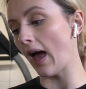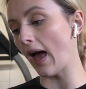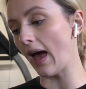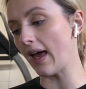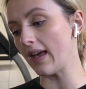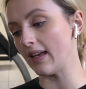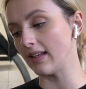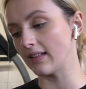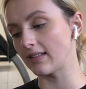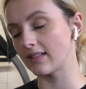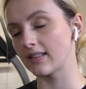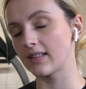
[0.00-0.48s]

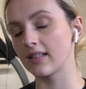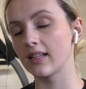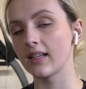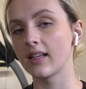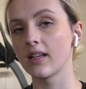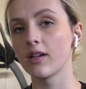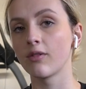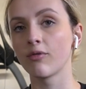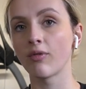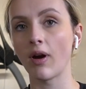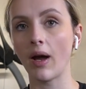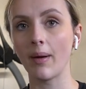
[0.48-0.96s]
8
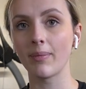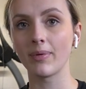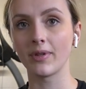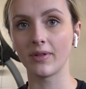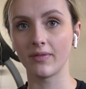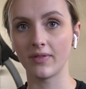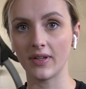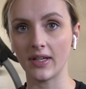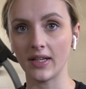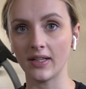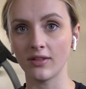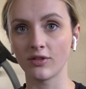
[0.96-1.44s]
reps
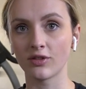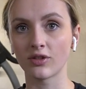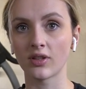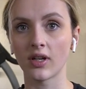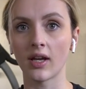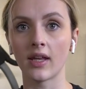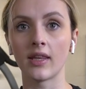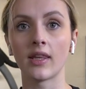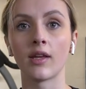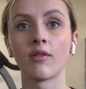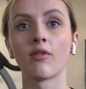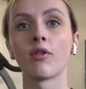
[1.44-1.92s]
of each,
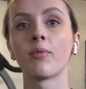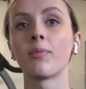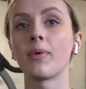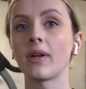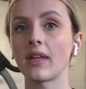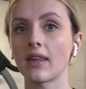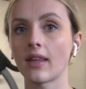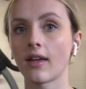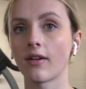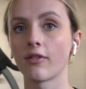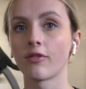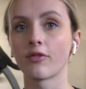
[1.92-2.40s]
and then
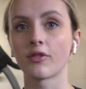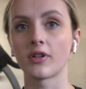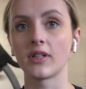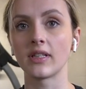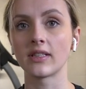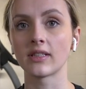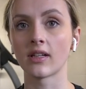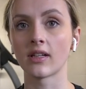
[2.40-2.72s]
repeat that 3